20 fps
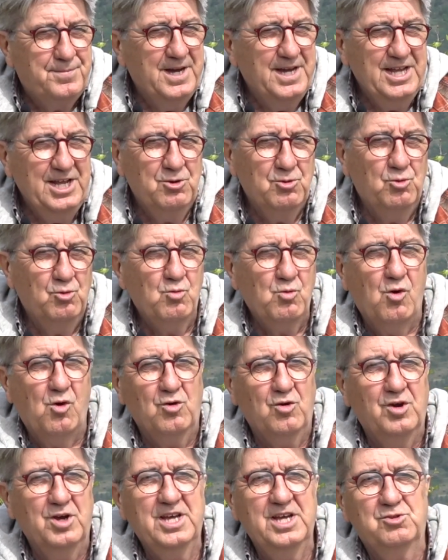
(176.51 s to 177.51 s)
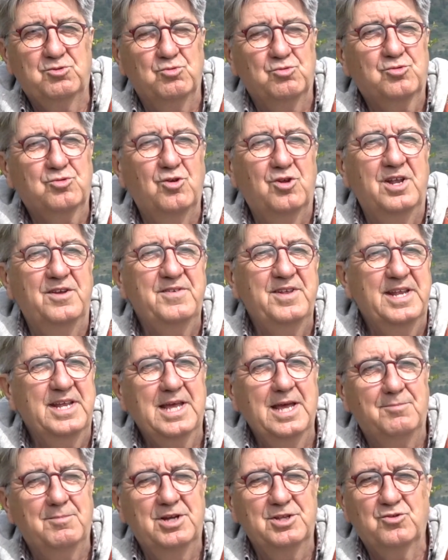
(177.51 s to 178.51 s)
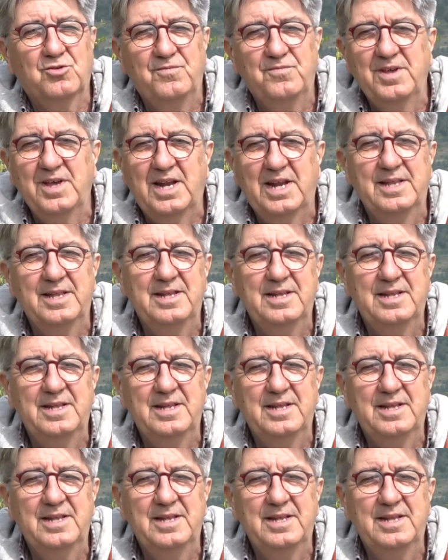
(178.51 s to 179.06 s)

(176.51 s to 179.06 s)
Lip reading: that is still called the Lovers'